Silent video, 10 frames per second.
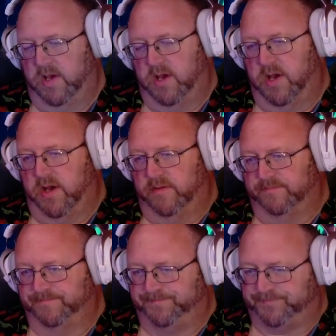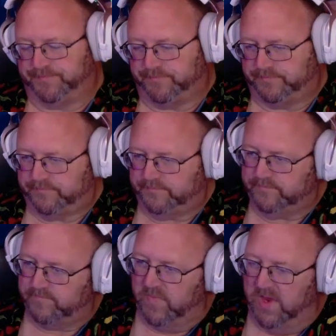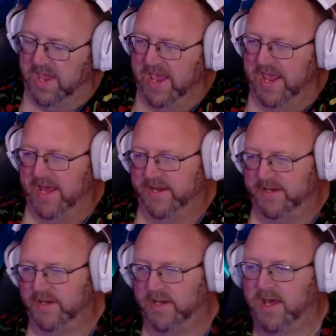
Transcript: Um, And